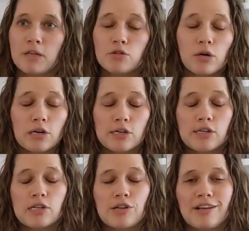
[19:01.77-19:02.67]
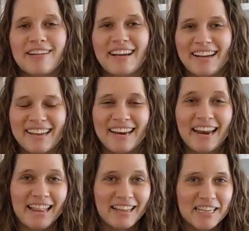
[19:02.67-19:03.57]
instruction sheet,
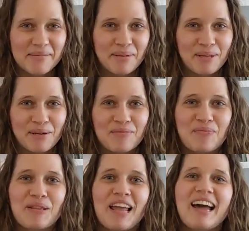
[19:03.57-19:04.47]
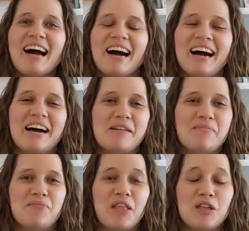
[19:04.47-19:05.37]
again, linked below,
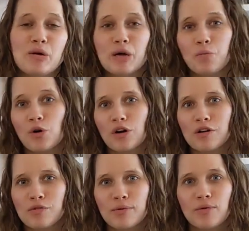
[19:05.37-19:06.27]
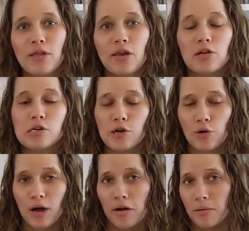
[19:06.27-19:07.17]
um, that you can work through that will show
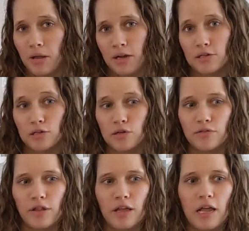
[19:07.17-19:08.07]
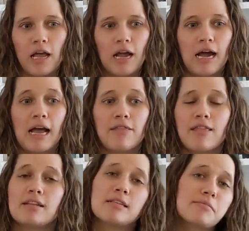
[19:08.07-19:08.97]
you how to make a snowflake
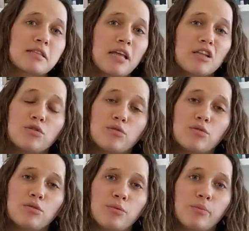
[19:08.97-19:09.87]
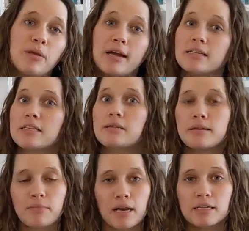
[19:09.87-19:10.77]
and that's something that you, because
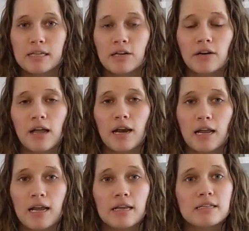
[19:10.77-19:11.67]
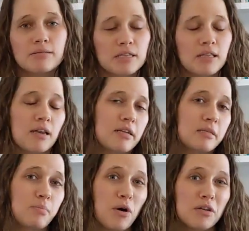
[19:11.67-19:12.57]
it's made in Tinkercad, it is something that
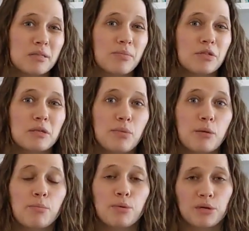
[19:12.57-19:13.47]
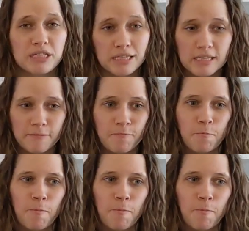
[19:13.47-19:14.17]
is possible to print in.